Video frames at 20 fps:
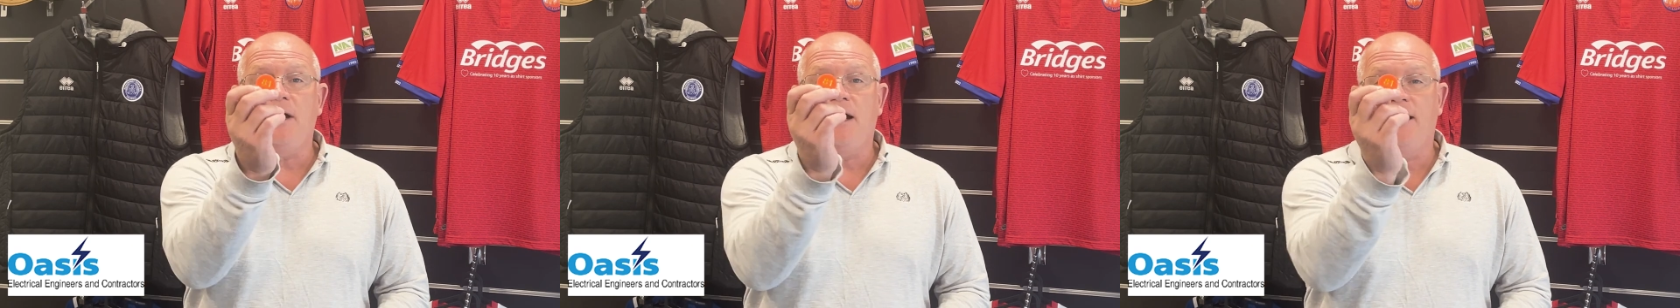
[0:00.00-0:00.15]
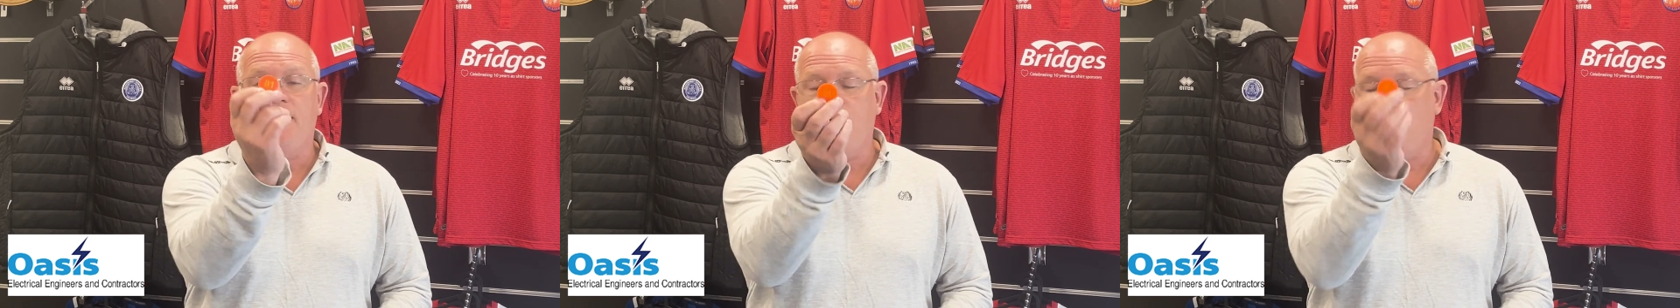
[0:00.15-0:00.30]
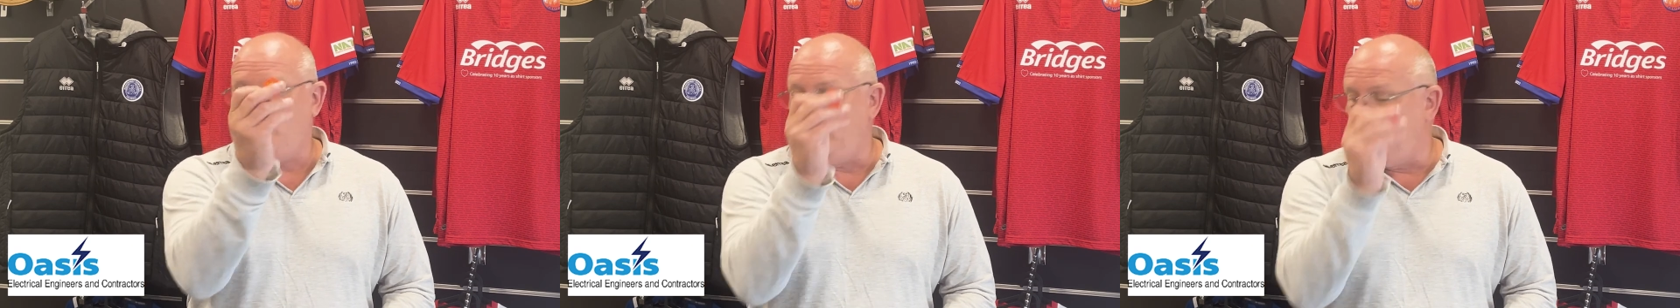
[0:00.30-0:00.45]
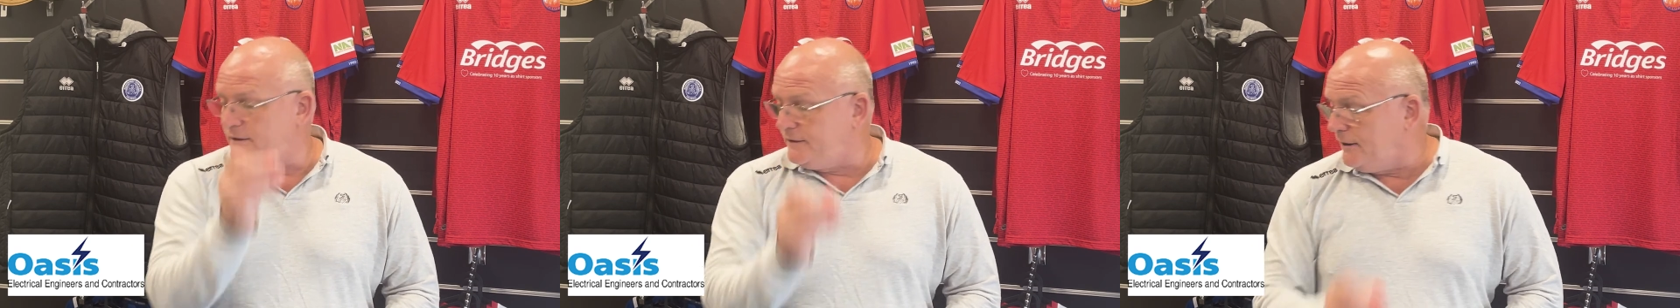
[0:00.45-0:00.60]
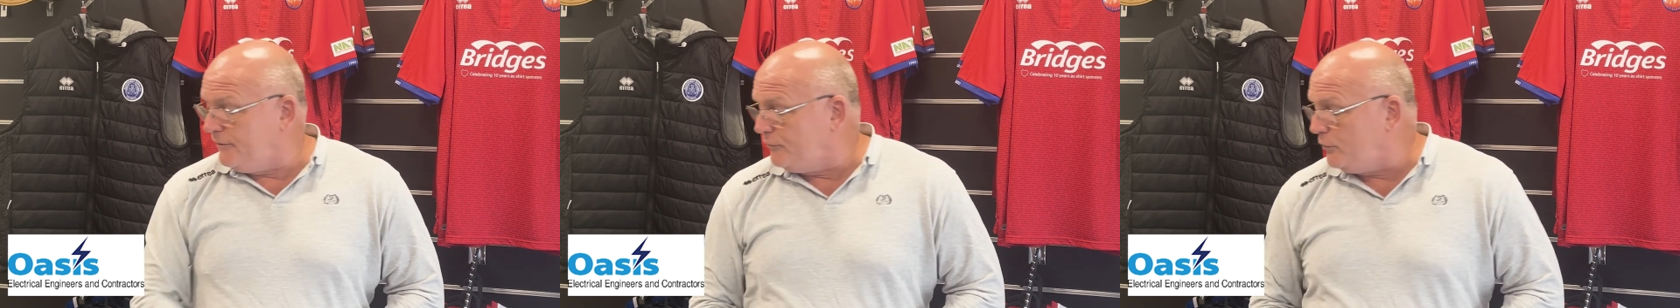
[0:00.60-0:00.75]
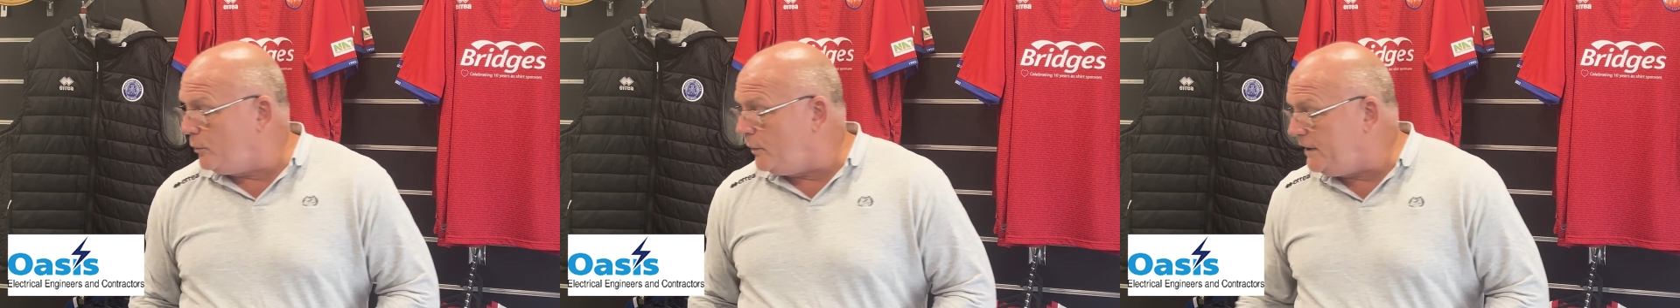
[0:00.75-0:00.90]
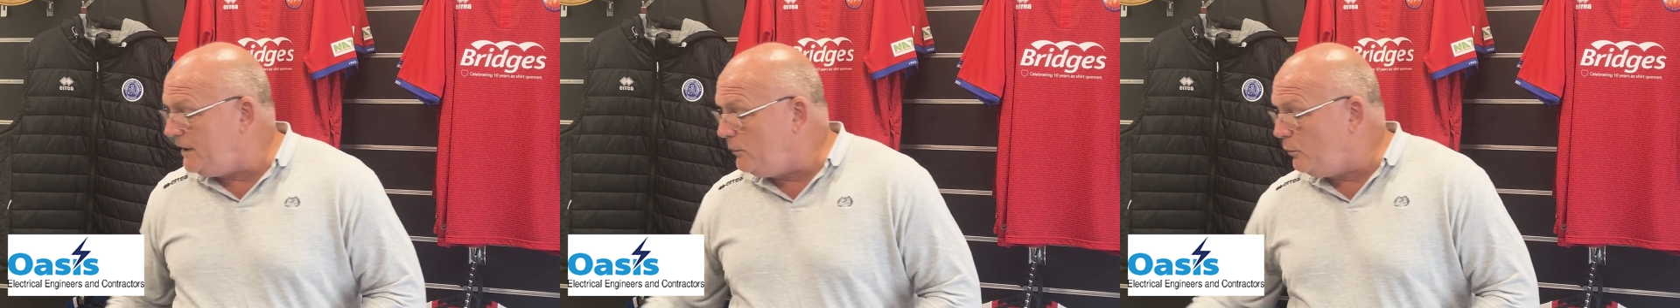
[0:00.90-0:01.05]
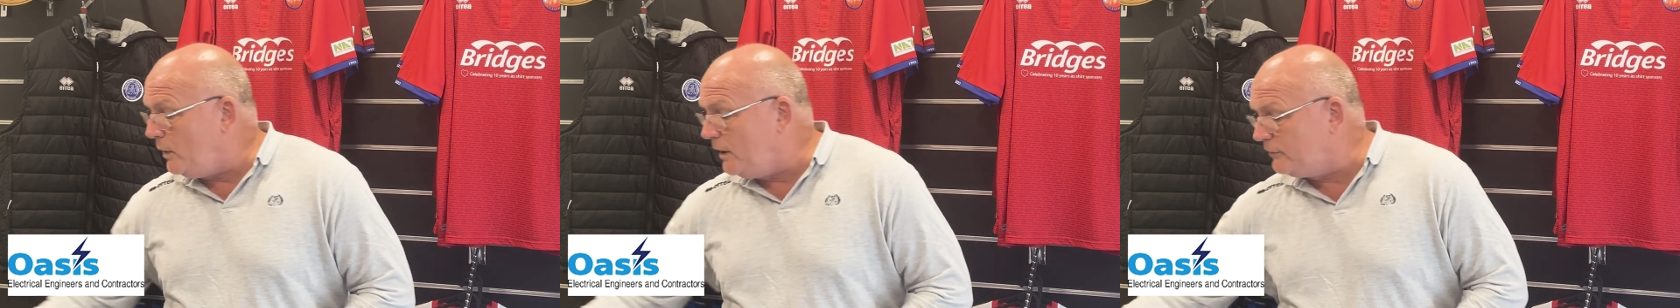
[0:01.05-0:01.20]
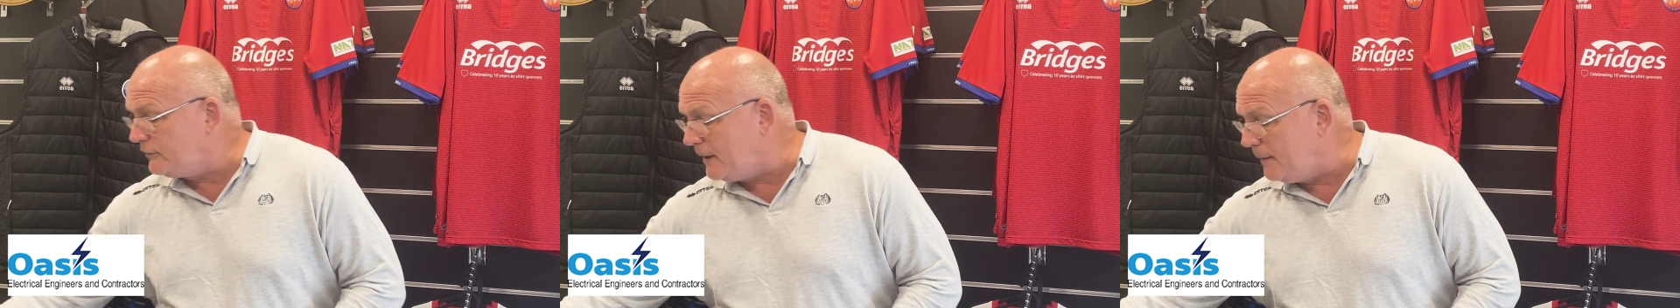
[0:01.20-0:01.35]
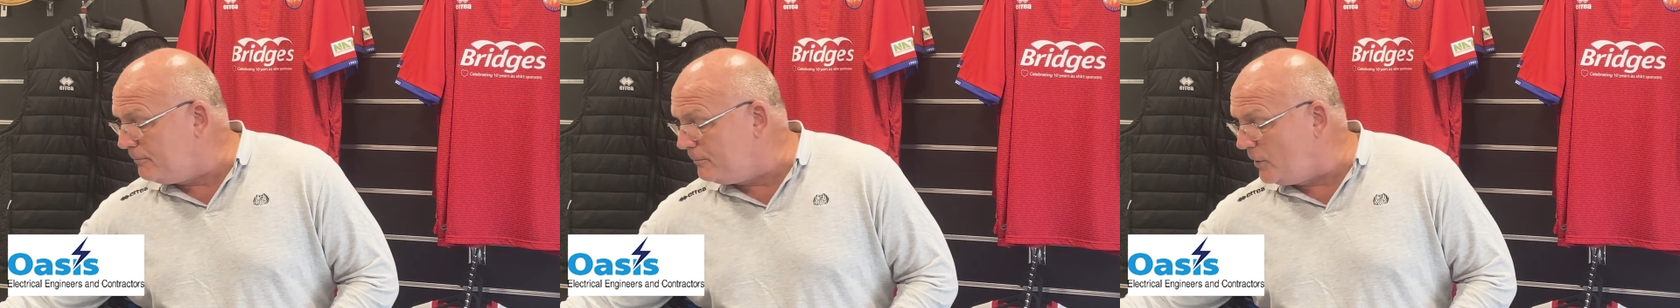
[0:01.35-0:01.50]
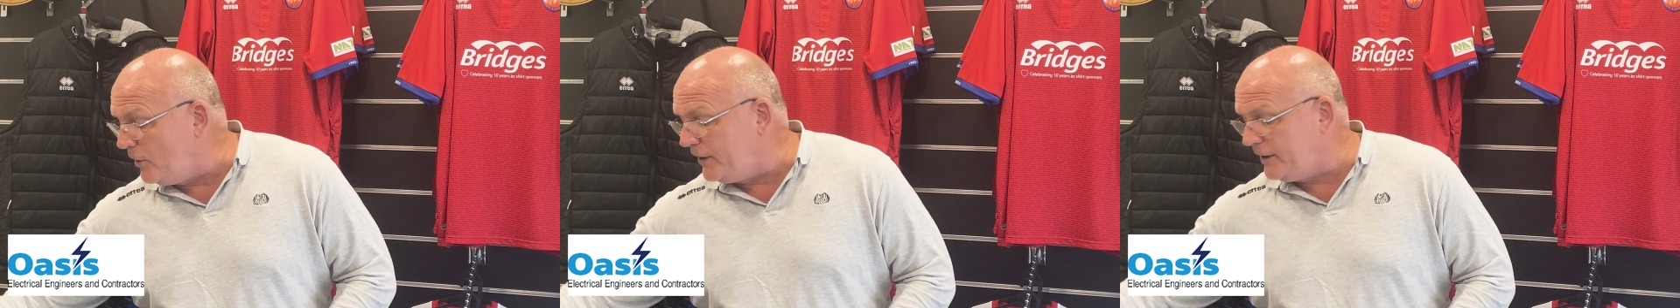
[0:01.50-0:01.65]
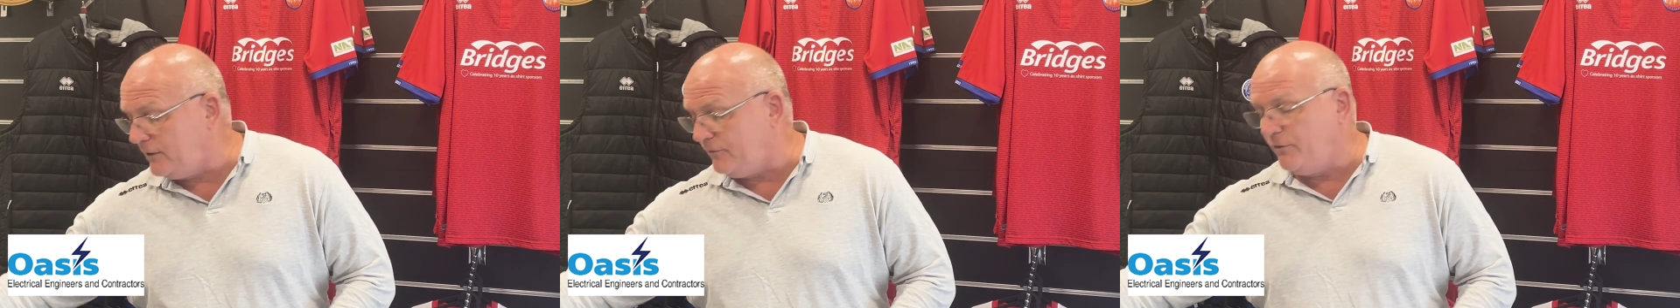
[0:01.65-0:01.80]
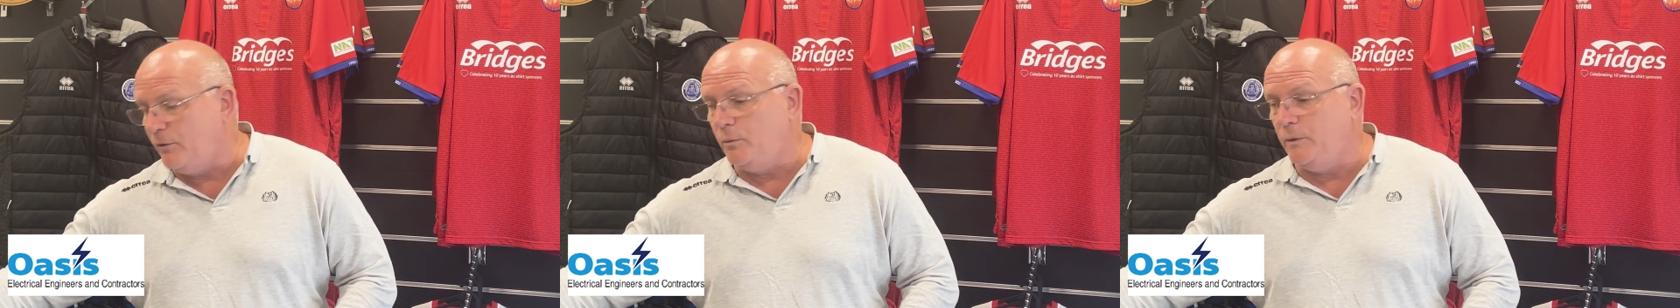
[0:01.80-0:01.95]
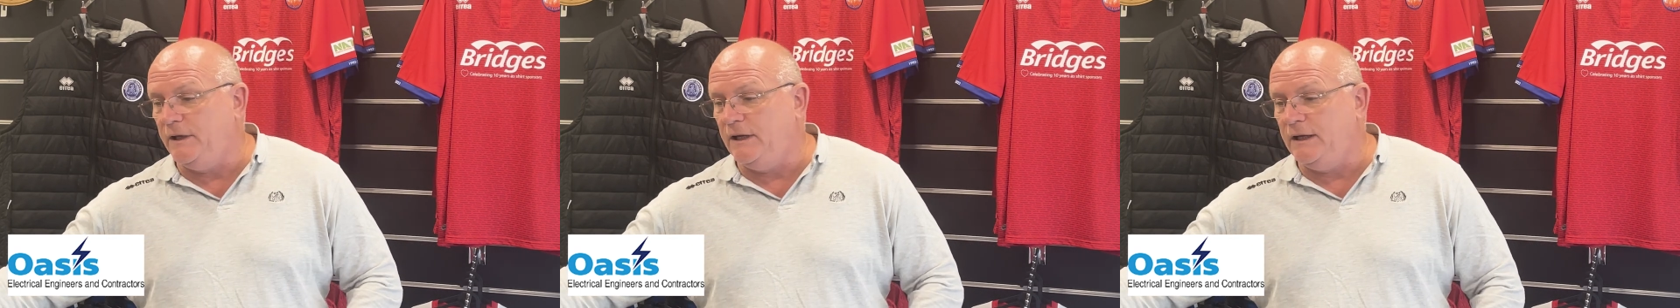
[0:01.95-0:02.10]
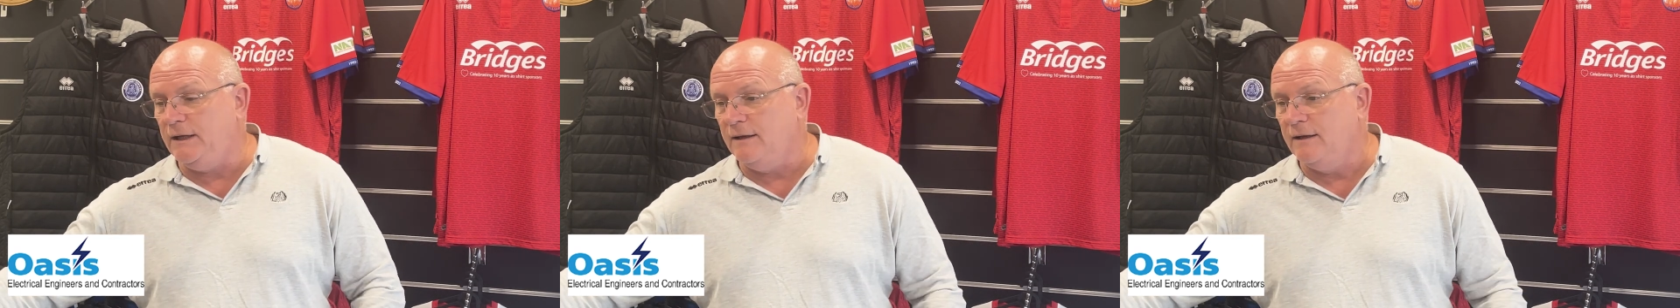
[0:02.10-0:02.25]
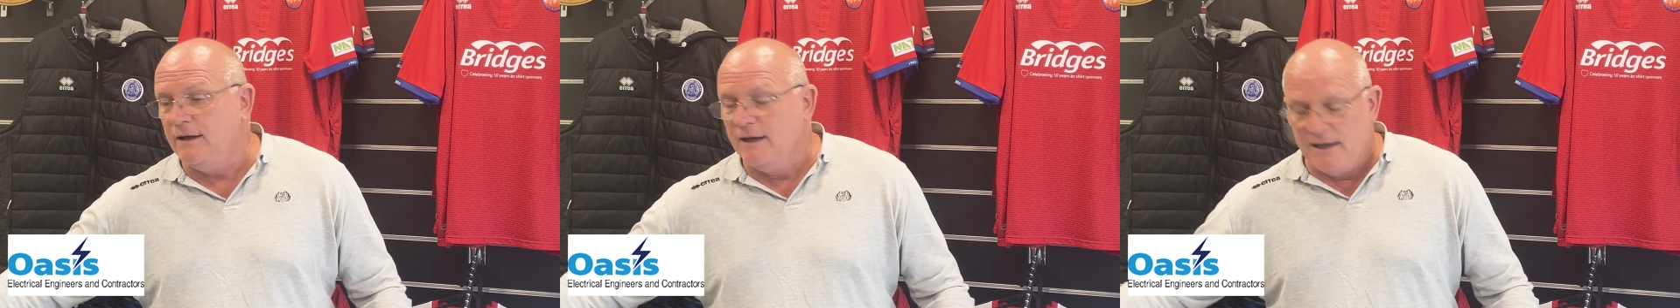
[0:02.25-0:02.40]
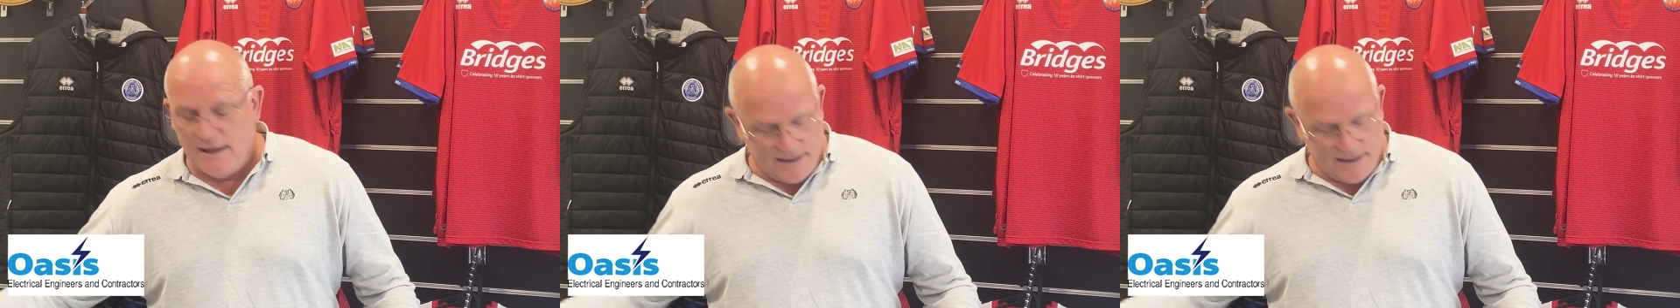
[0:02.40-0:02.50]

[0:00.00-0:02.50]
Uh, well done for winning. Well done, Mike, for winning.